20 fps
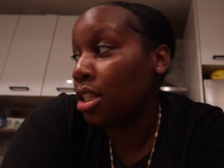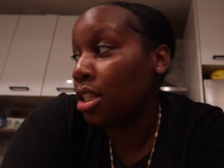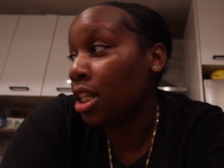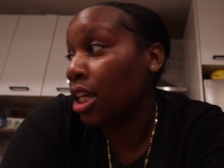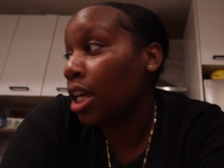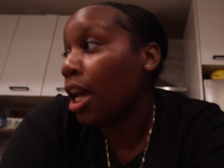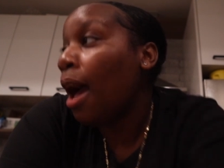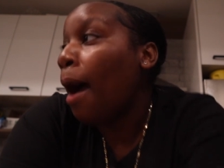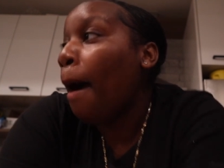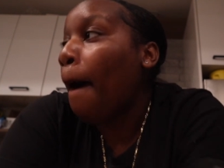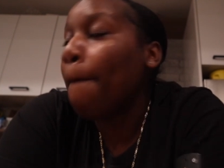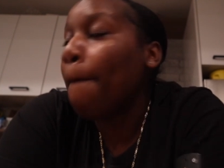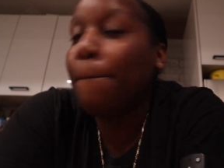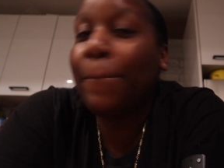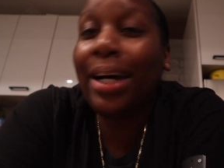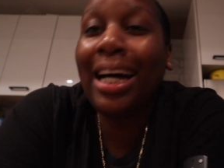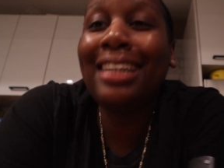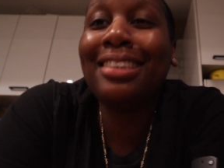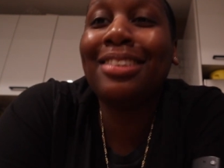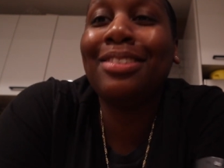T.
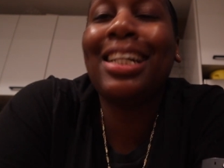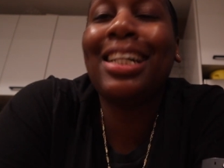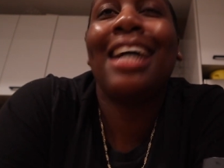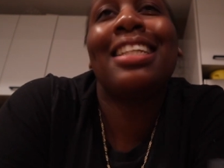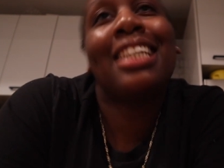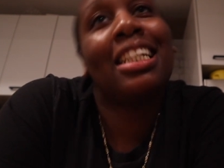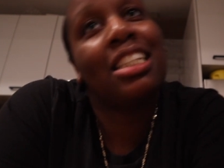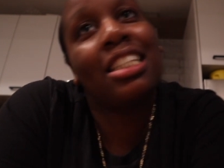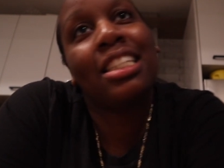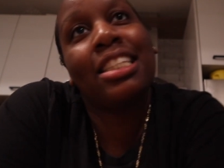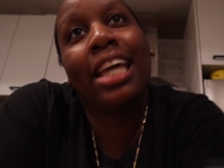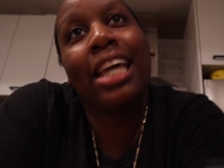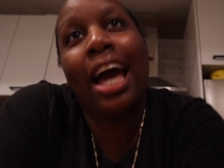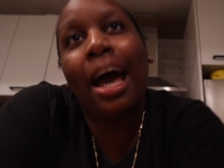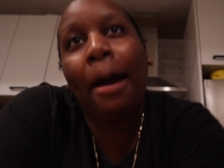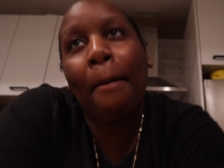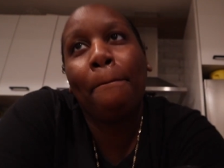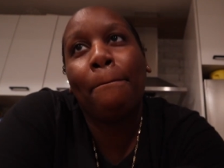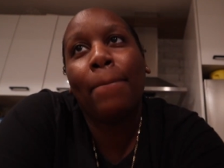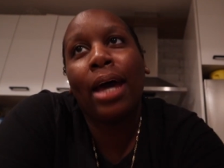But you guys, I just
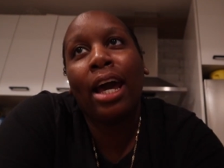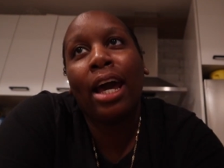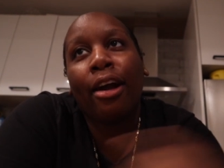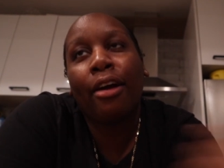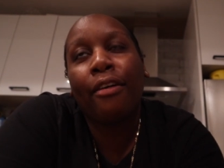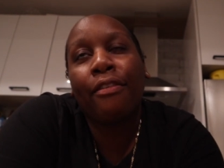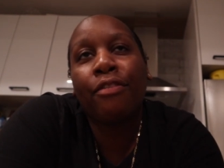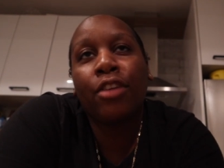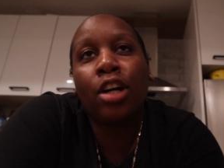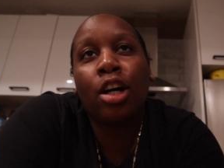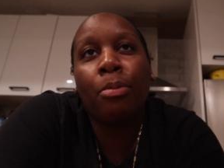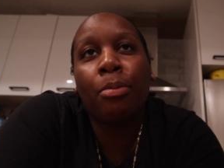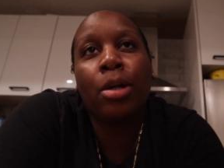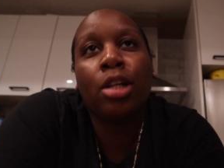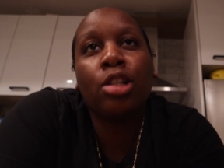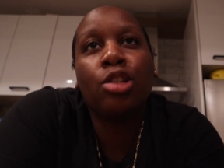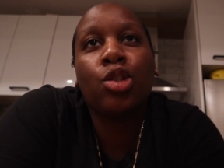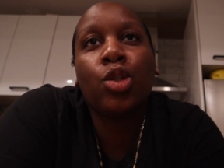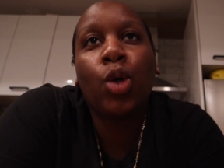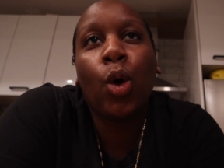got back from
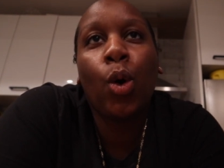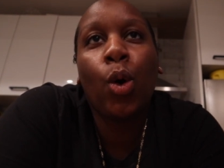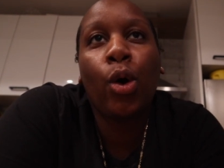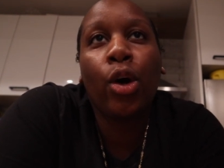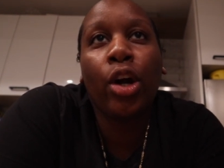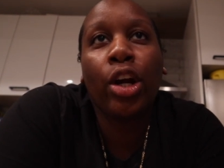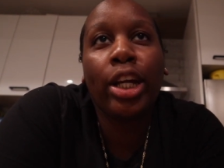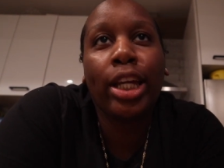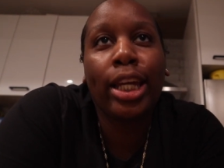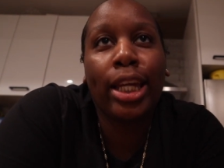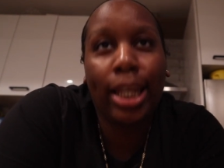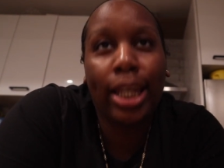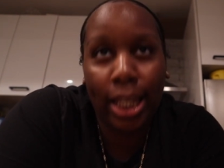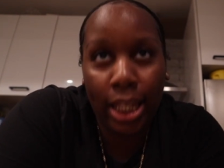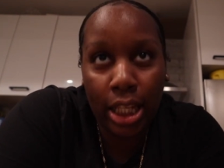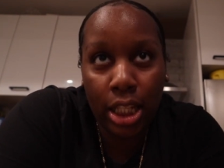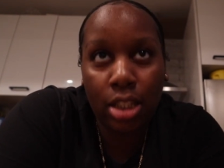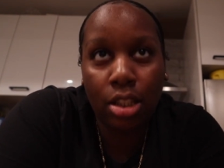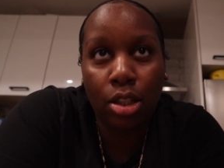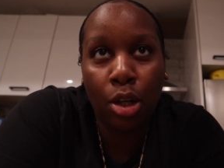
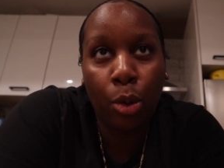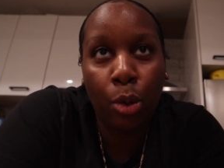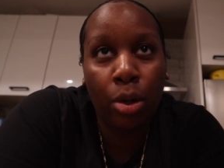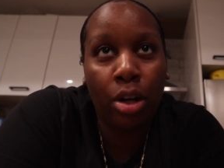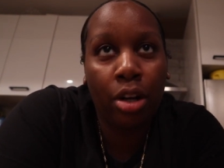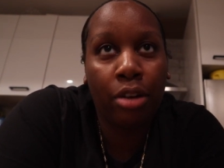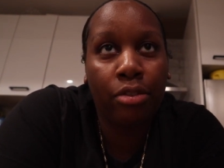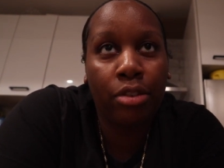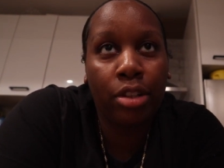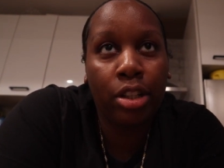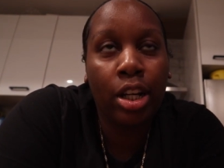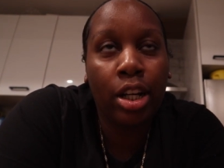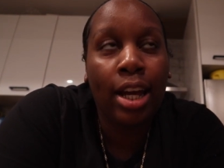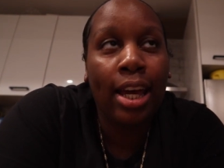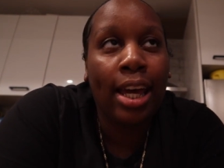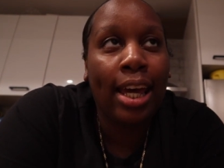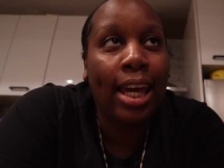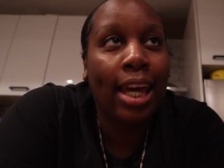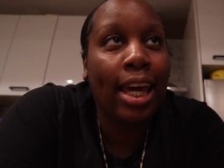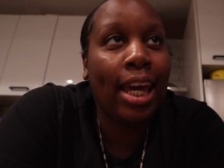Target or whatever.
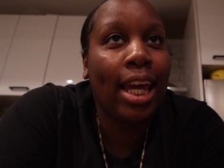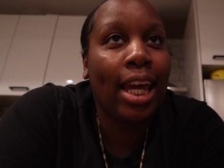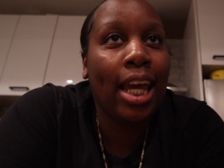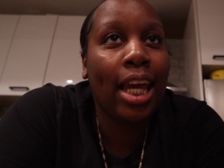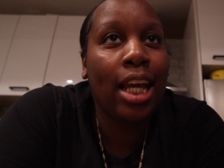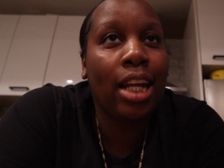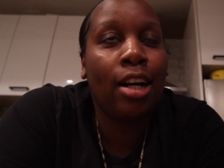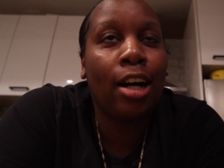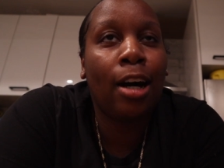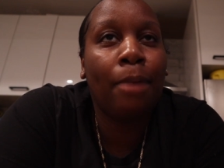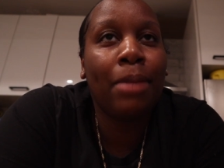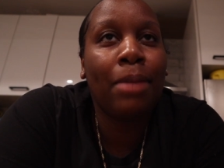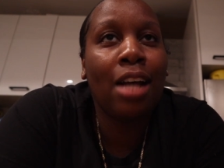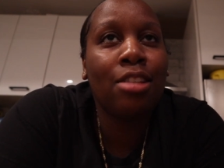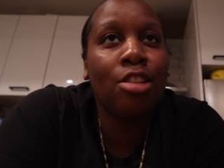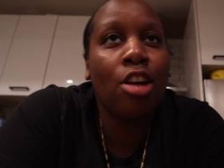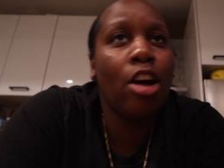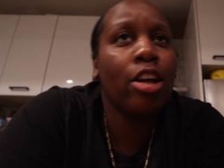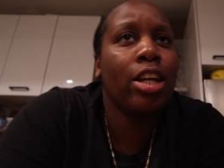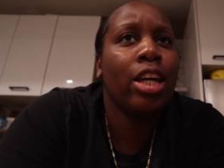And um,
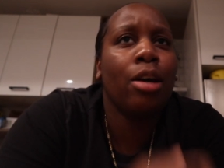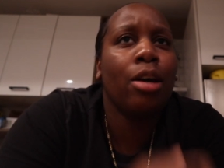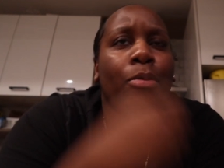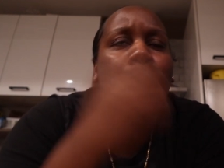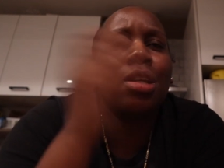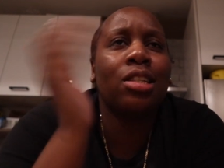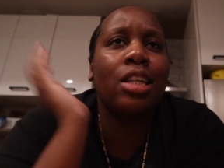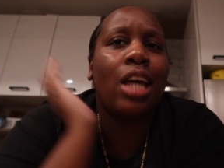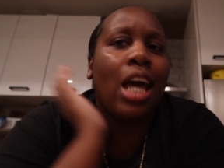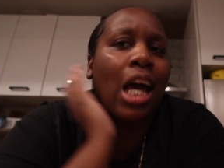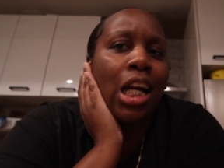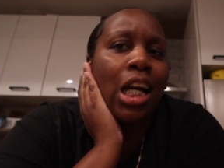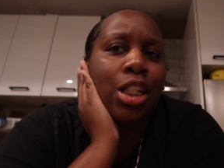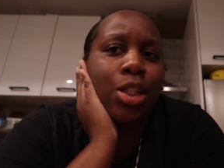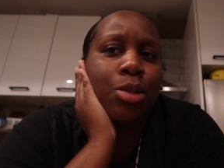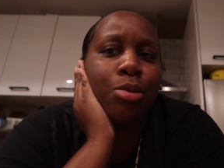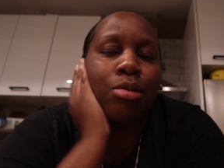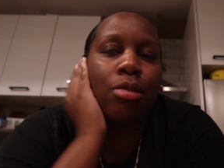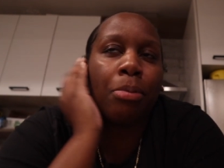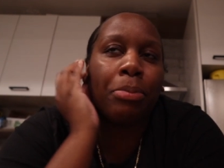that Target wasn't
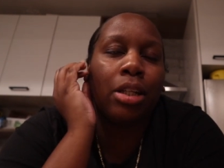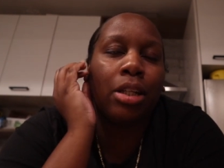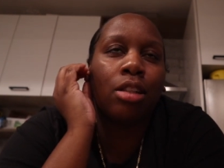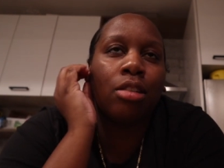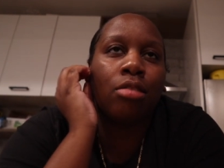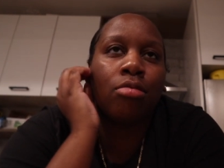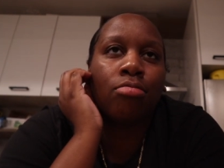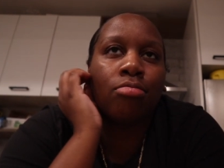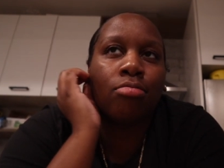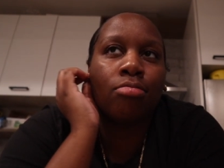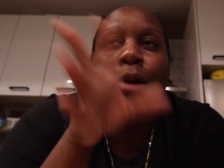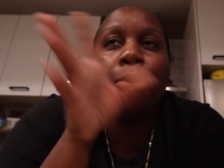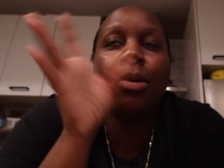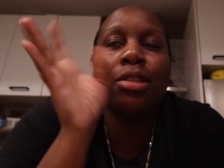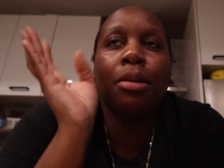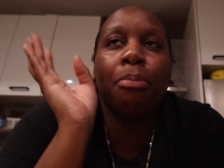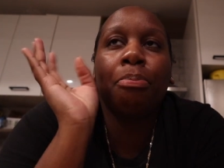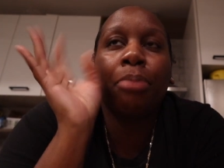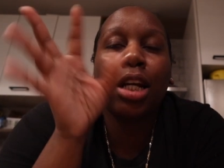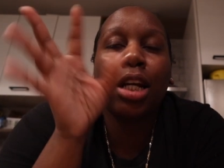actual, I mean, it
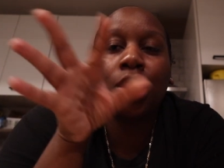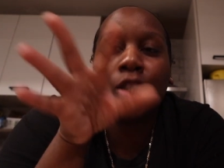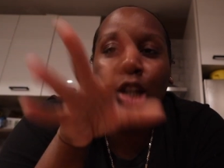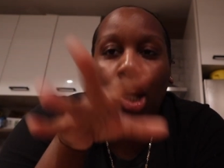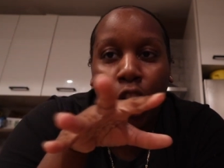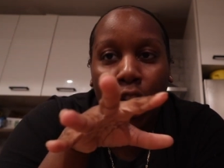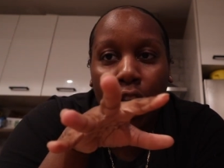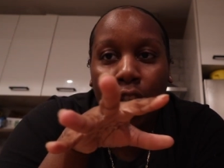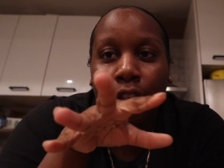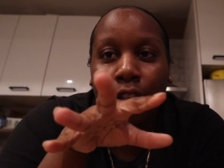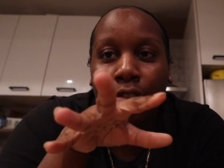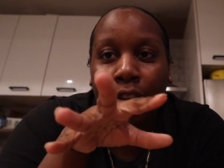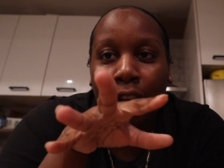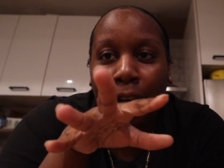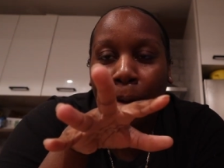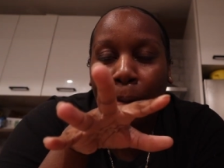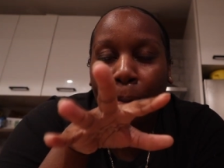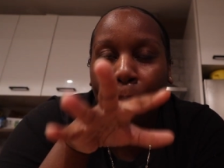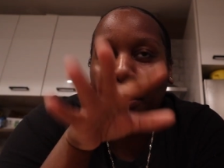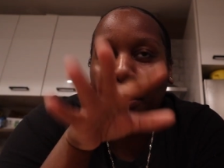was a big Target,
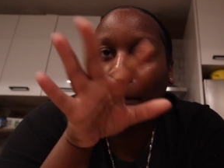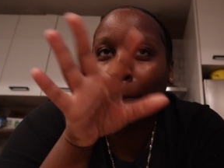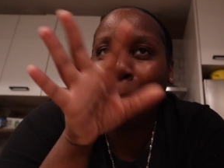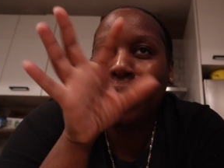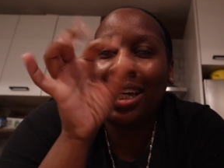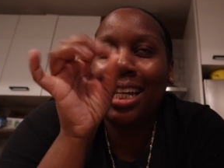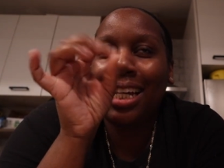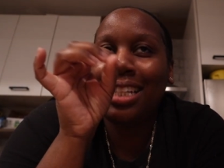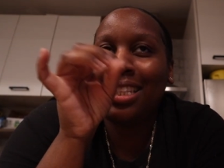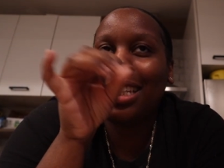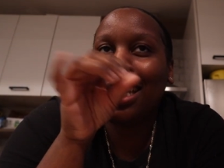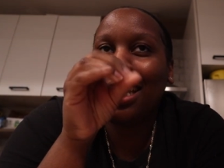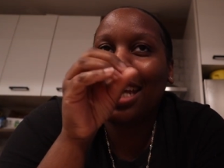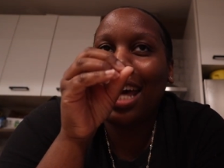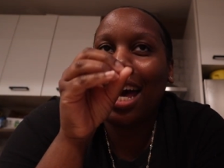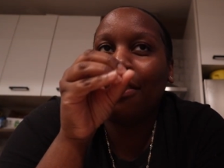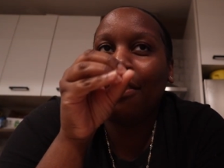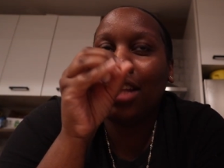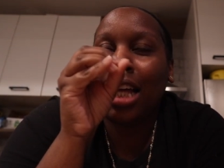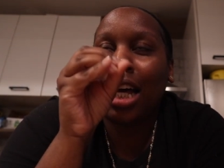right? But it didn't
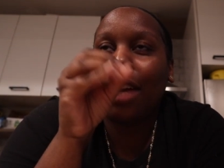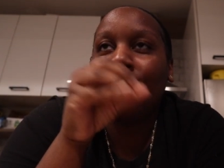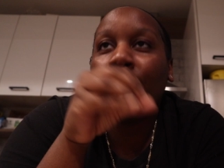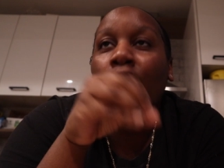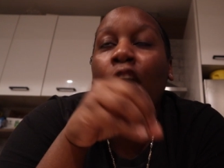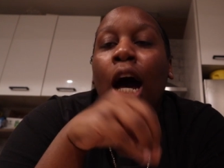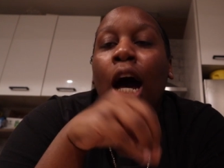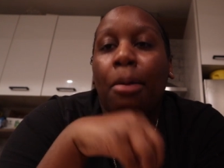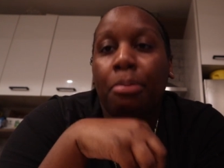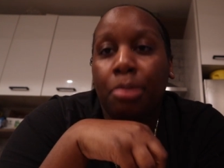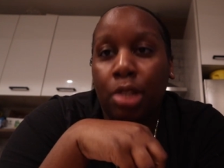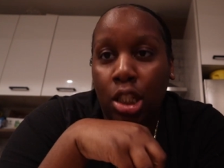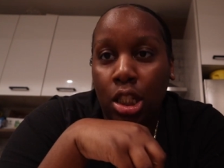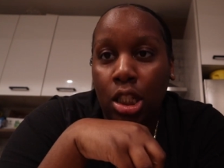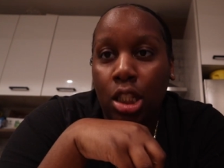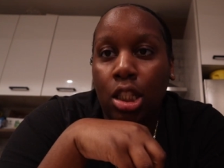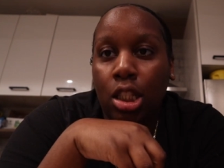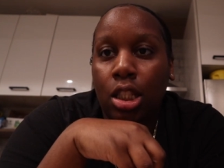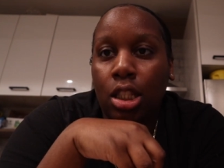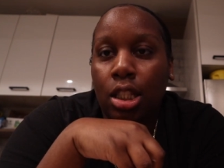have a lot of
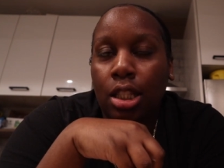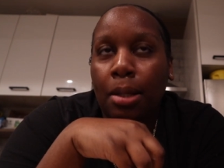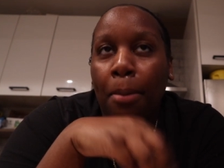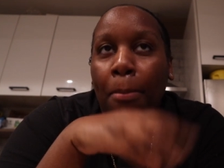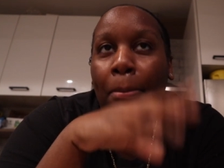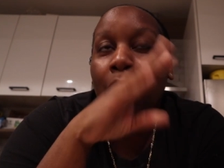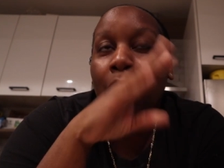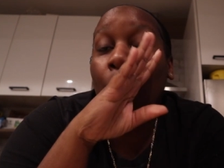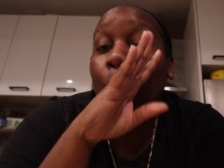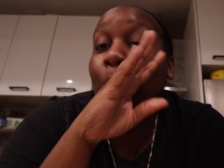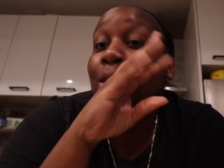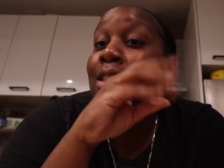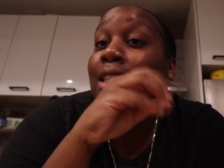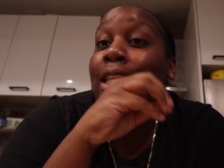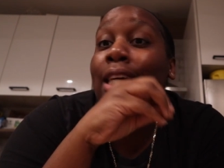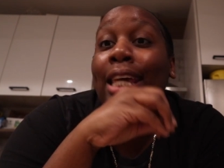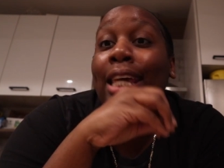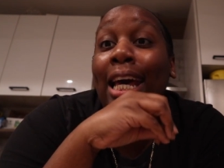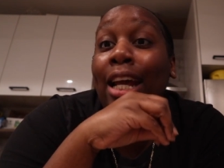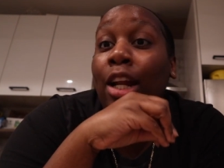options. But it
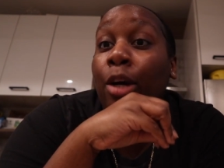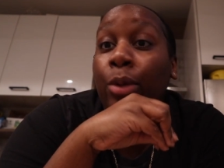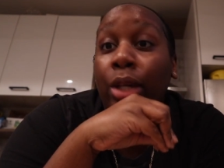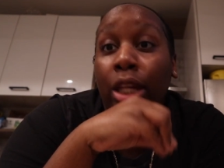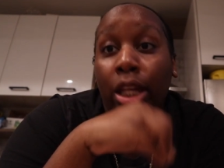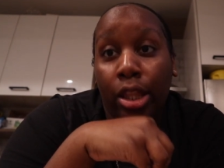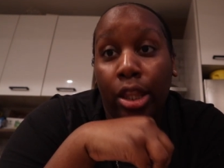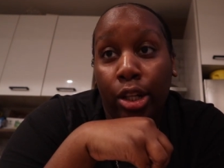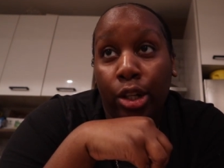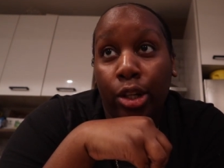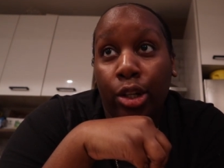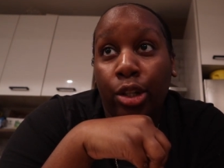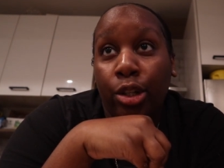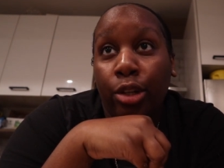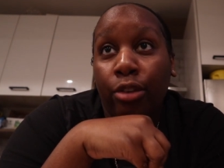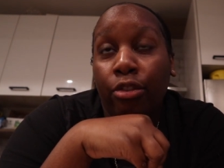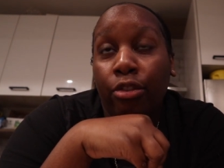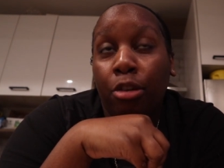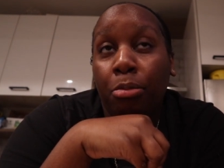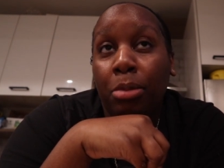wasn't ghetto either.
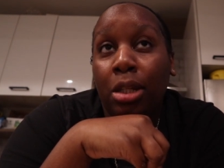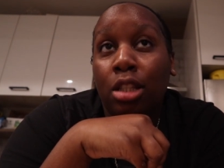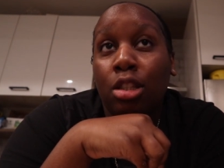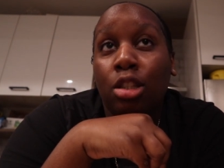You feel me?